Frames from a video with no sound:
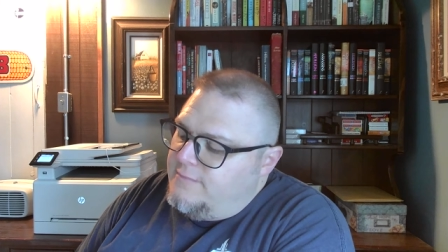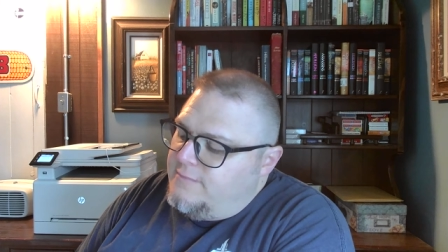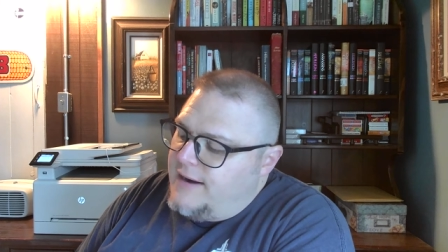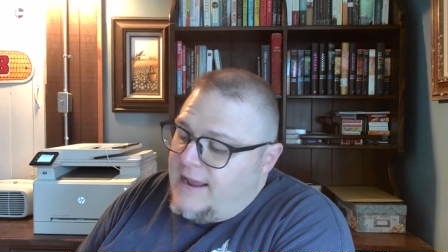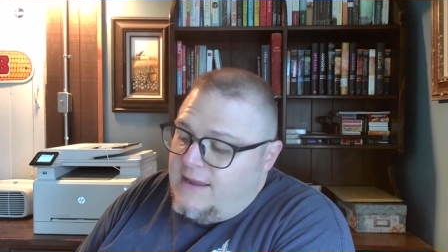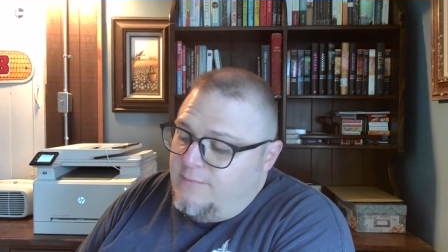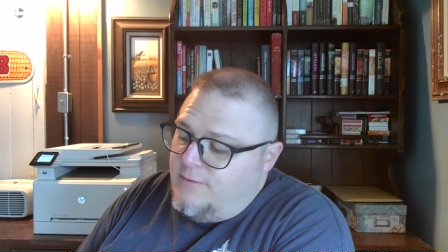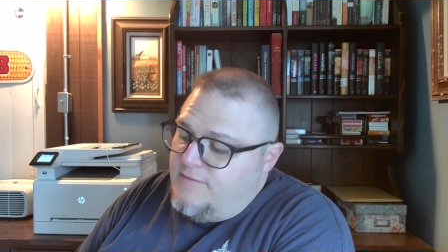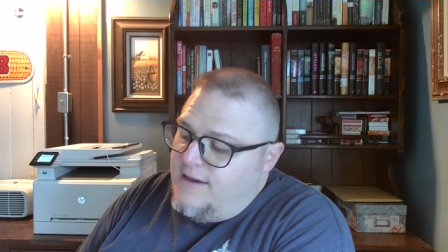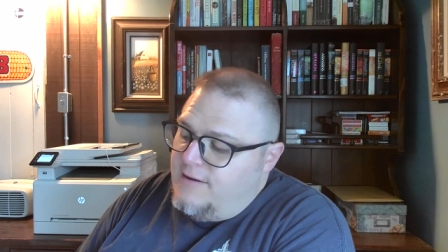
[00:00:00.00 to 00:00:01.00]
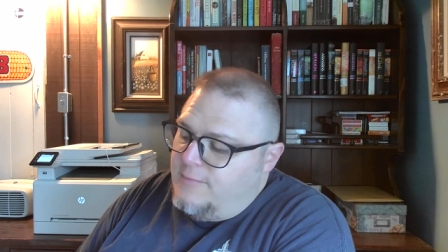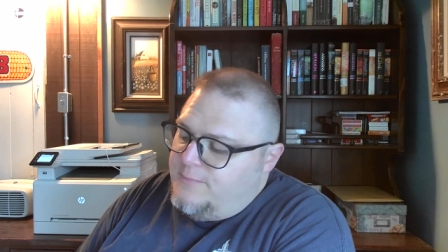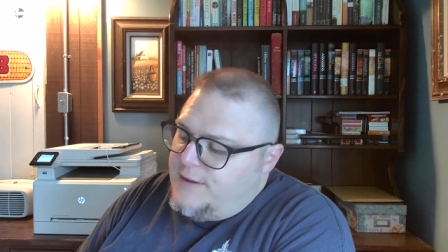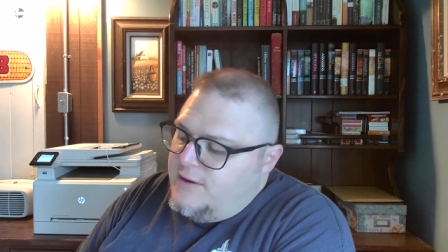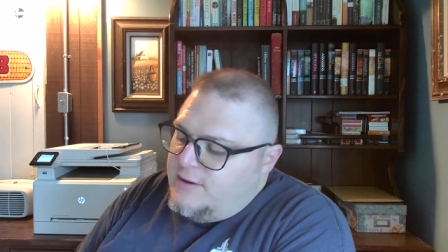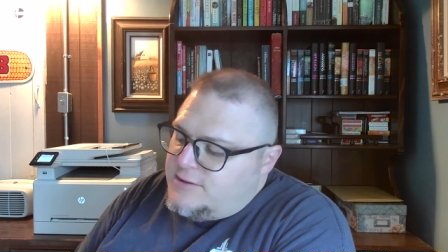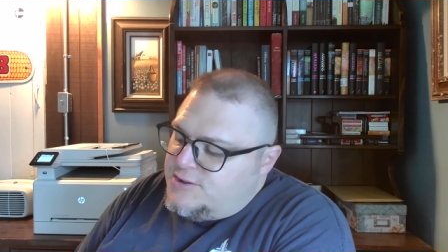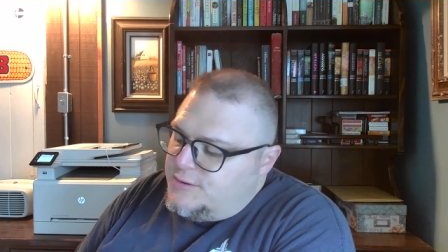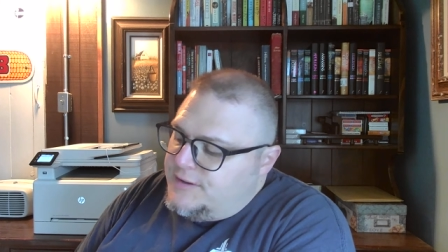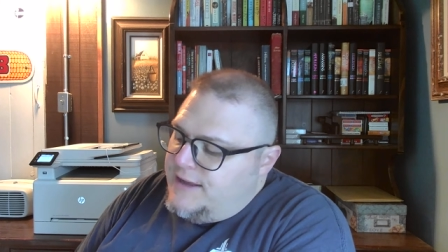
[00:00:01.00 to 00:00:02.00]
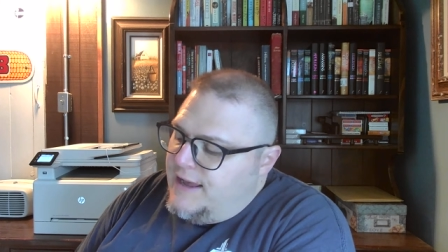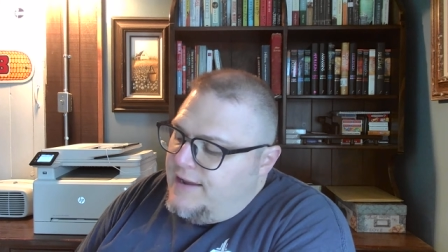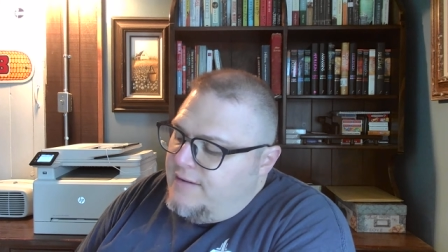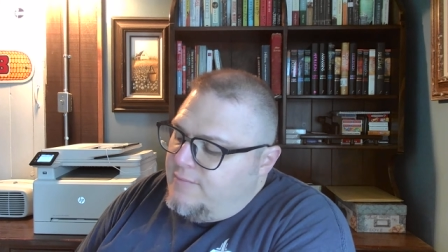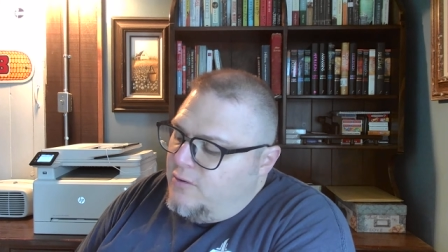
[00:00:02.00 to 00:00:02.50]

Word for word: but I can prevail. Surely I am